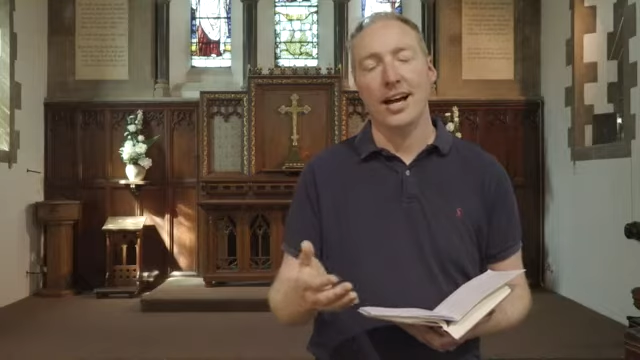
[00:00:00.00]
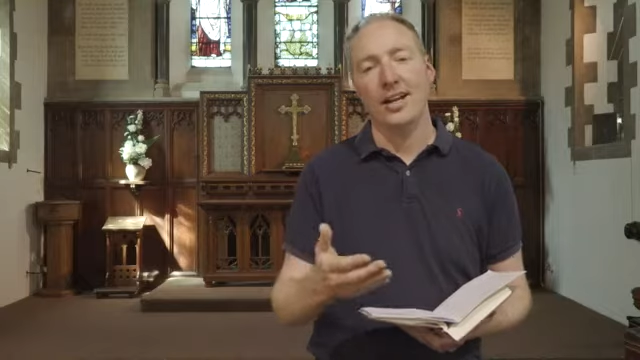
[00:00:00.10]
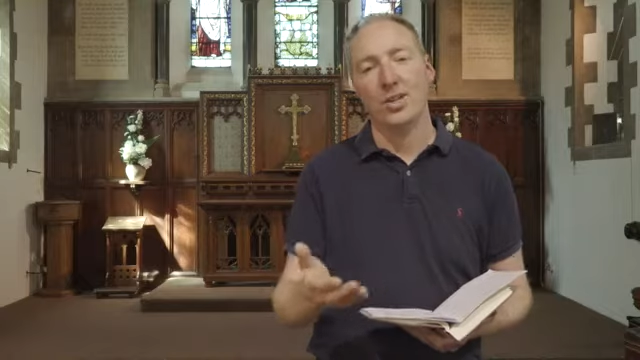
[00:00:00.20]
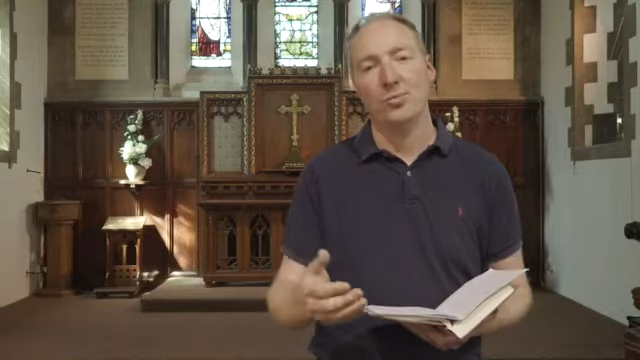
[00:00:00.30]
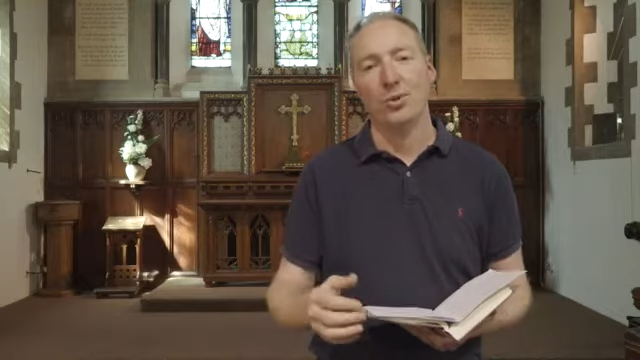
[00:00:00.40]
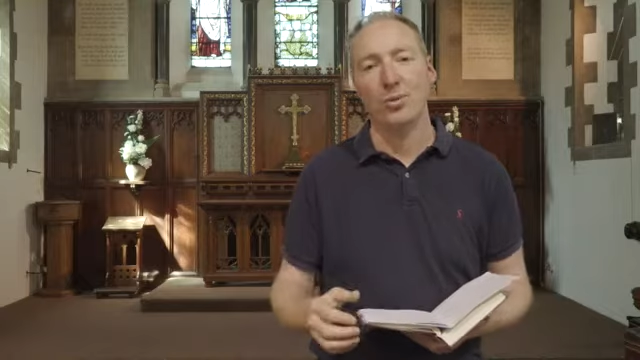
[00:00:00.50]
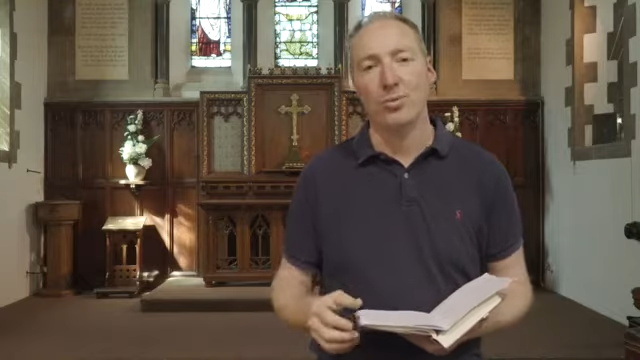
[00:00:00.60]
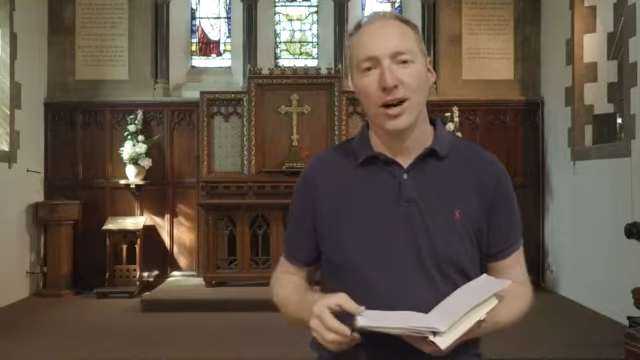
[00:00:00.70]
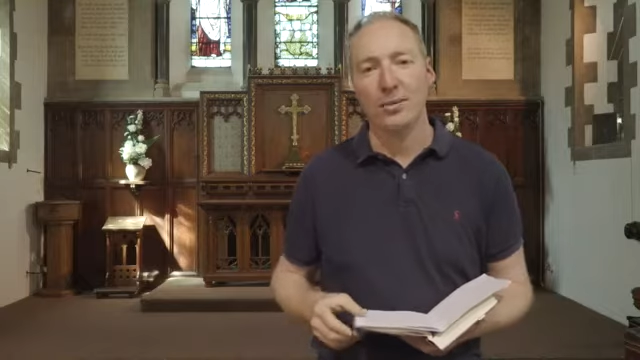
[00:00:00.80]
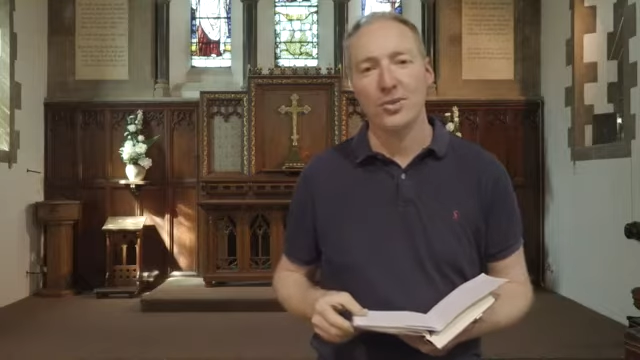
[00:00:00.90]
Explore
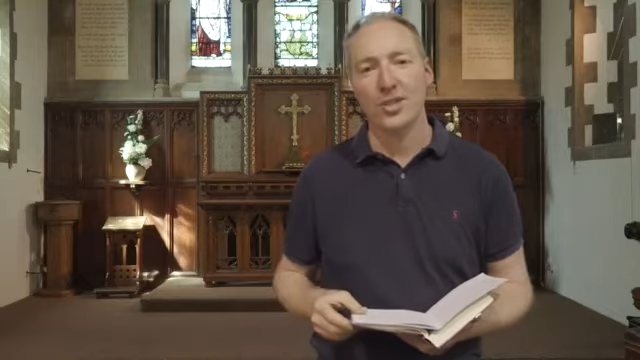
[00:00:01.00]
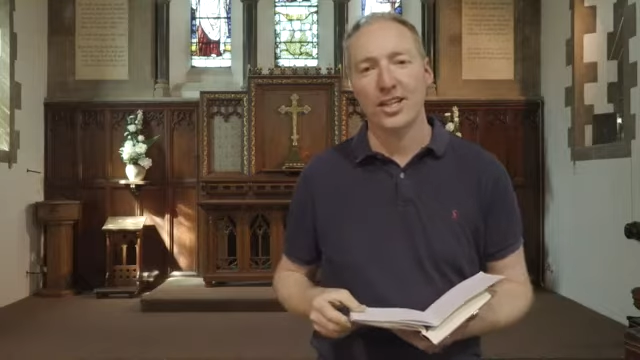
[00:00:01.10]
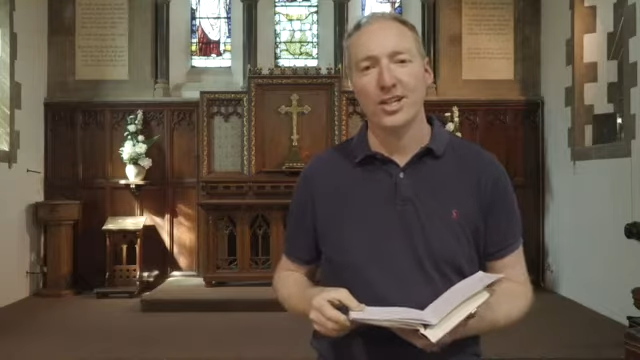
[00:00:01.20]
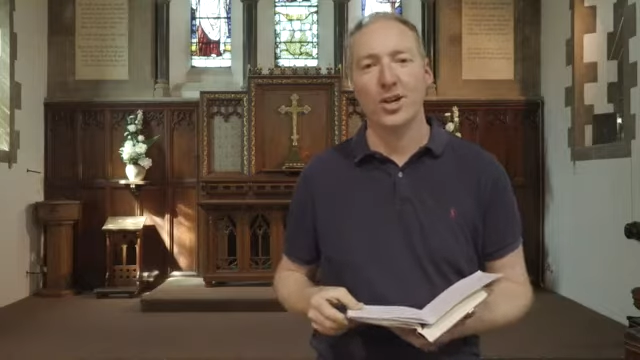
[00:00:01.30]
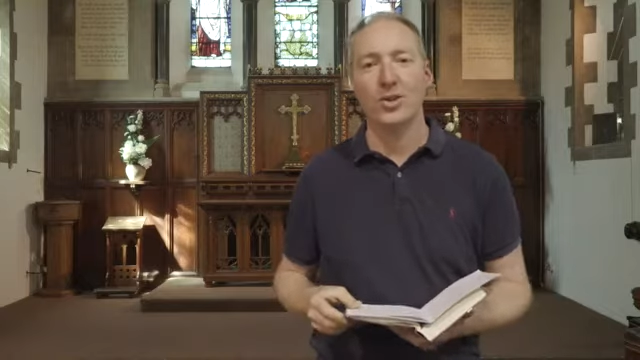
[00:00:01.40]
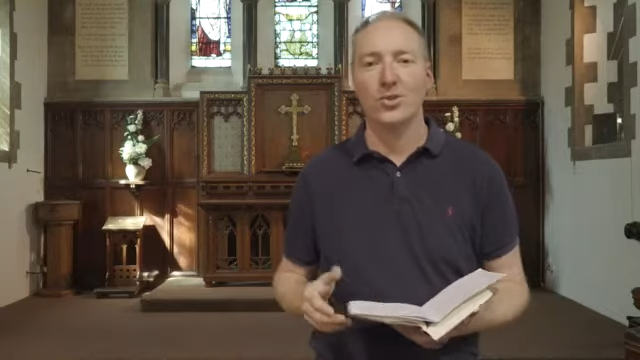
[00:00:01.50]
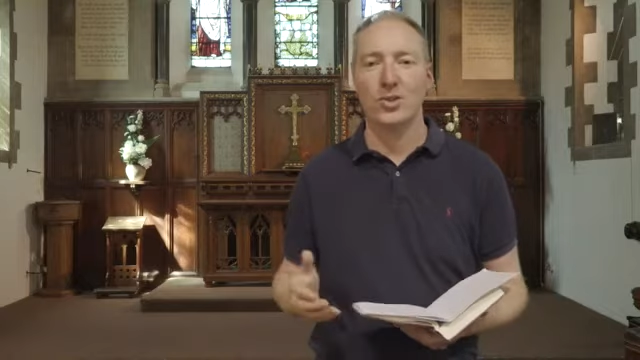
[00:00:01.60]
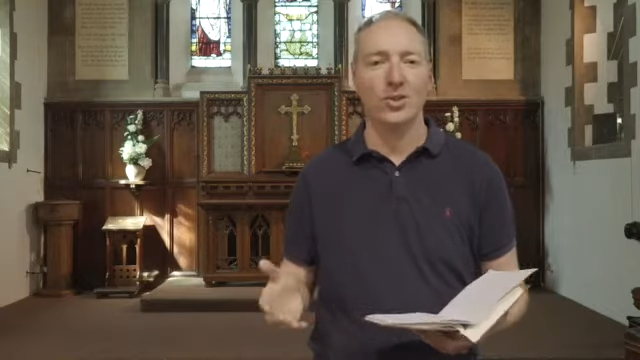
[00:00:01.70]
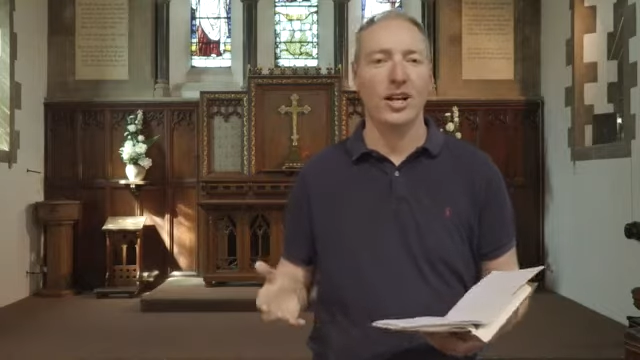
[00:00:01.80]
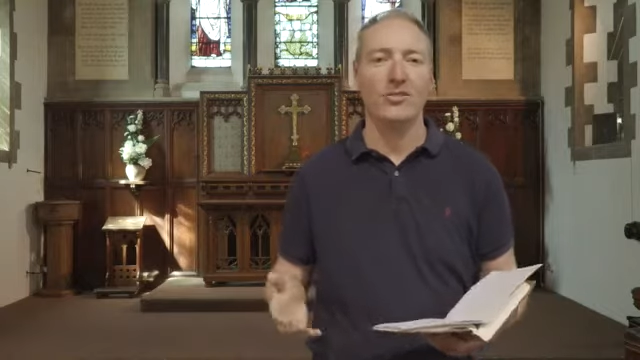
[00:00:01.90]
Bible study notes
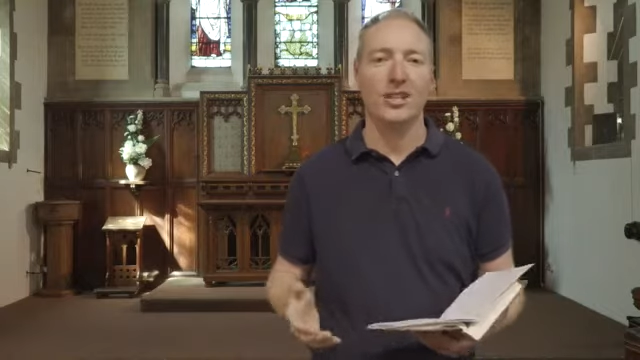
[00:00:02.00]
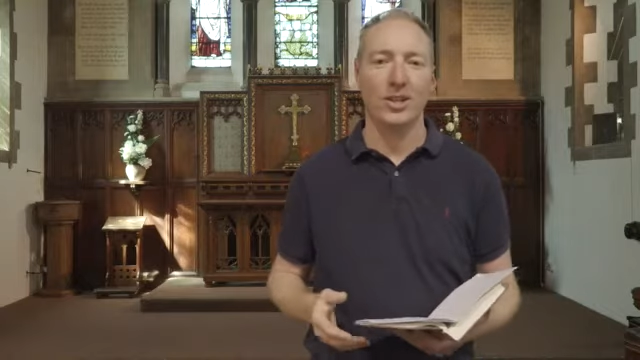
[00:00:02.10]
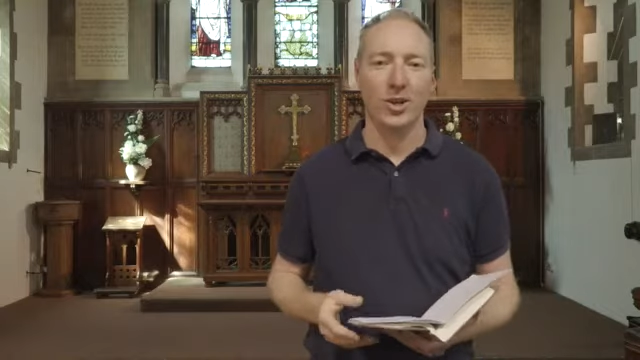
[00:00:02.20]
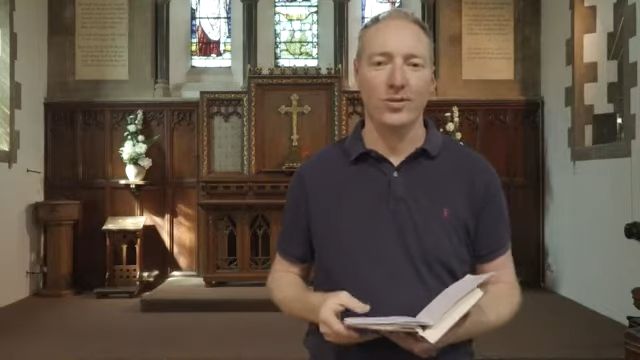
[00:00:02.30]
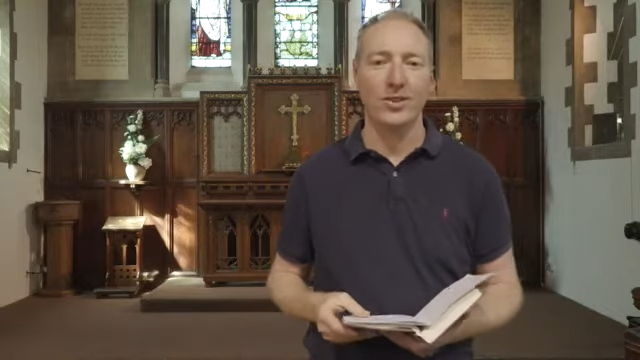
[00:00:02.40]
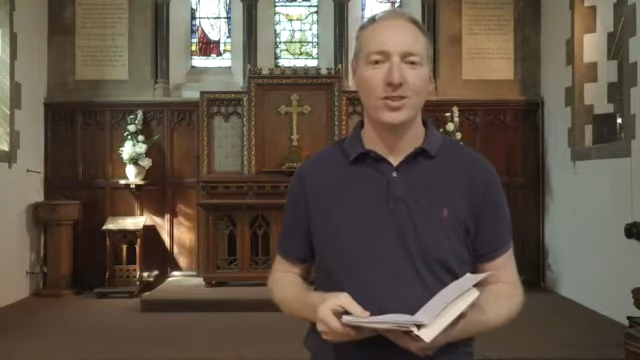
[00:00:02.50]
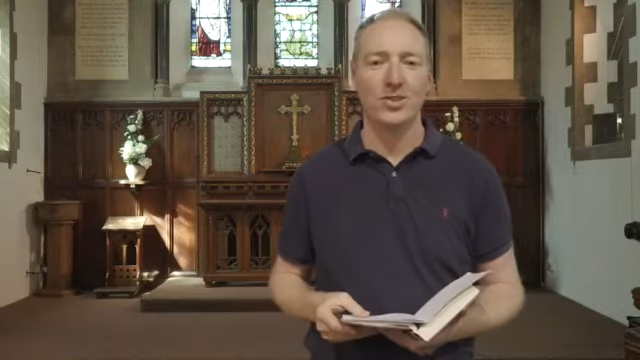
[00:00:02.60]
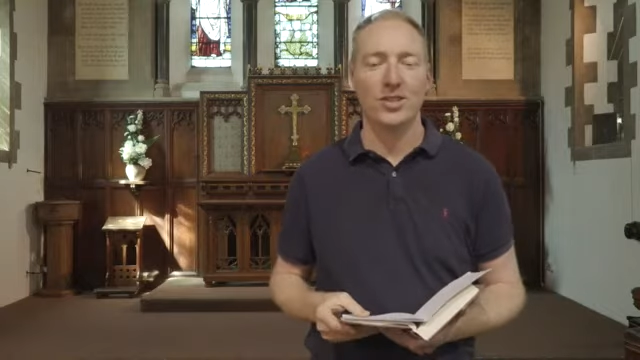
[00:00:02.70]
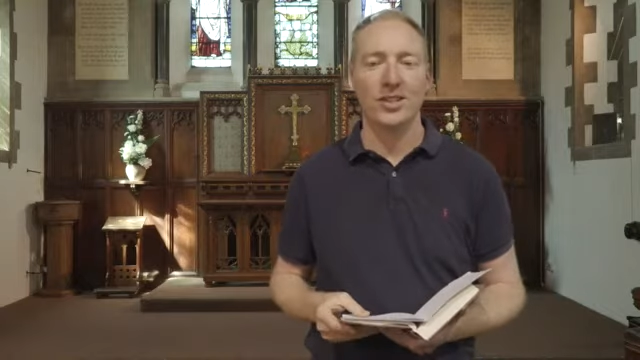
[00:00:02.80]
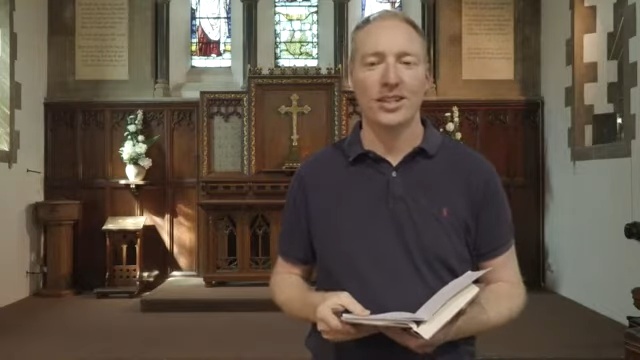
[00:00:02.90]
still left in the office?